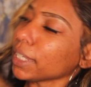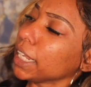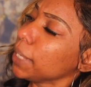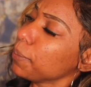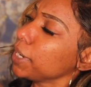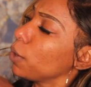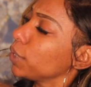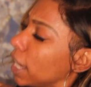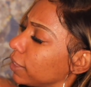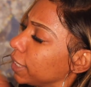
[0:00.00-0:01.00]
let me know
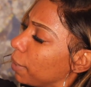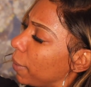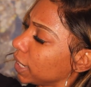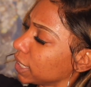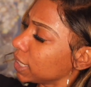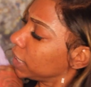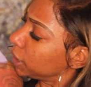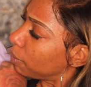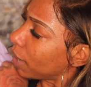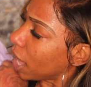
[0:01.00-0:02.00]
what y'all think about this hit
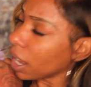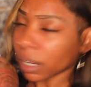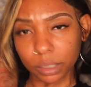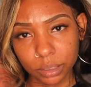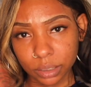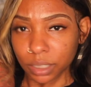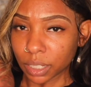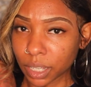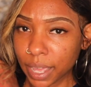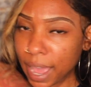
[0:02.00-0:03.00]
the block
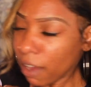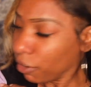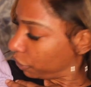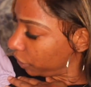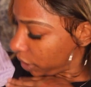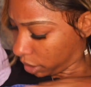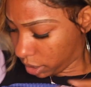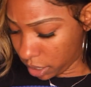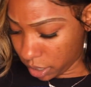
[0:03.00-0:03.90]
outfit.